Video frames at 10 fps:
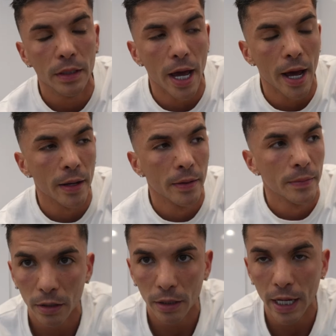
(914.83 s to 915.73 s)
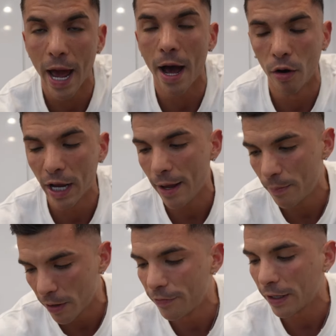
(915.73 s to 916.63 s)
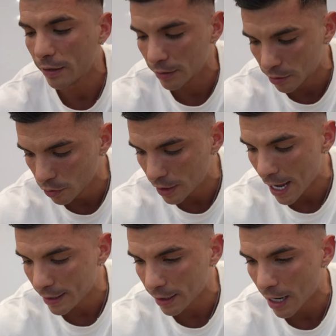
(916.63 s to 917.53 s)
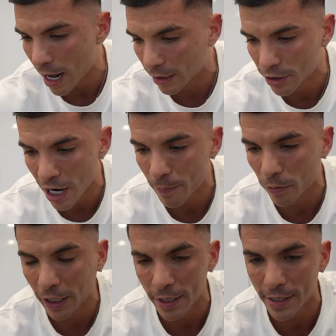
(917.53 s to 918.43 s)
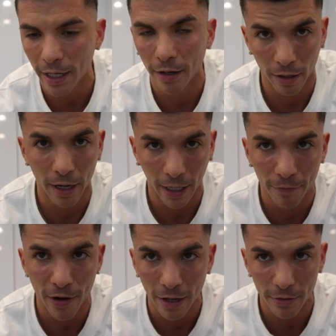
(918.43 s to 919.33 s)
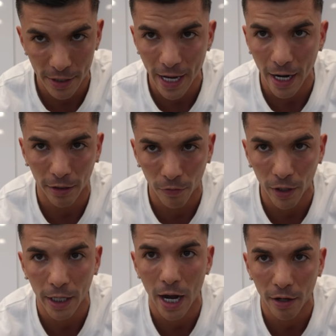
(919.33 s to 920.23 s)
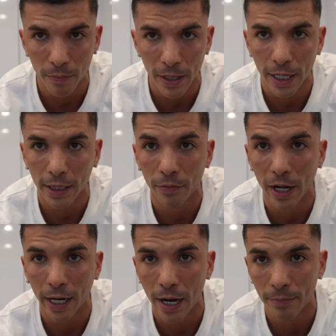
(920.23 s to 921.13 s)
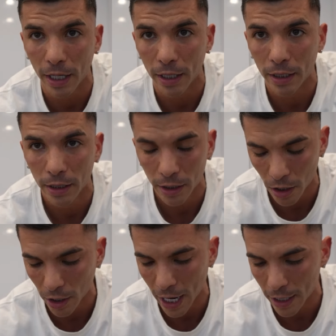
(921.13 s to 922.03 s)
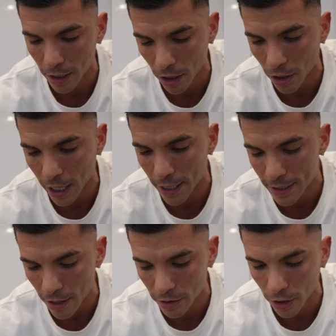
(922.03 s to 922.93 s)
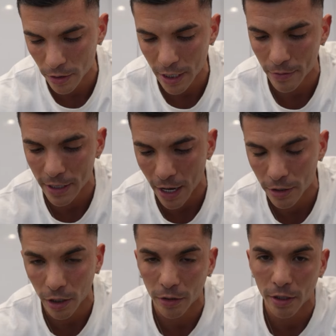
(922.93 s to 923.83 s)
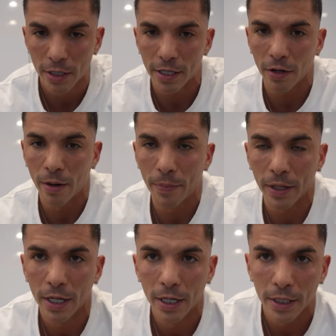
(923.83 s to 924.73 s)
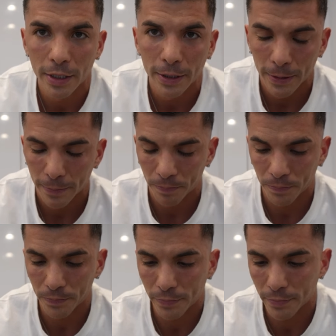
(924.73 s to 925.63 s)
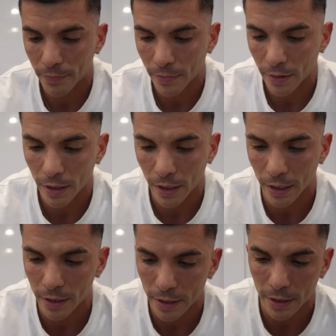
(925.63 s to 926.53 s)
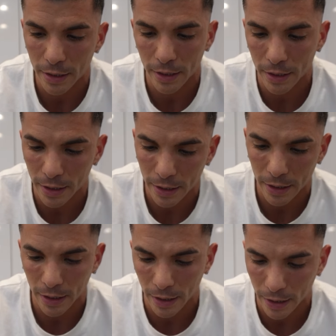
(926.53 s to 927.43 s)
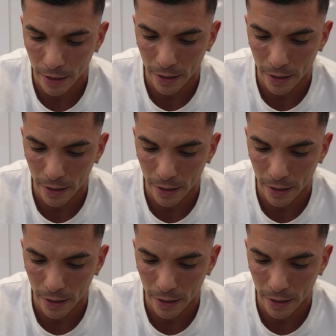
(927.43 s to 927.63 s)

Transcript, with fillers: Yeah. Yeah, okay, perfect. Do that and I'll jump and we can start a, like a, start the workout immediately when I come there. Okay, okay, sounds good, so, sounds good. See you in a bit. Digest that fucking meal, my guy, because it sounds like it's hot with you.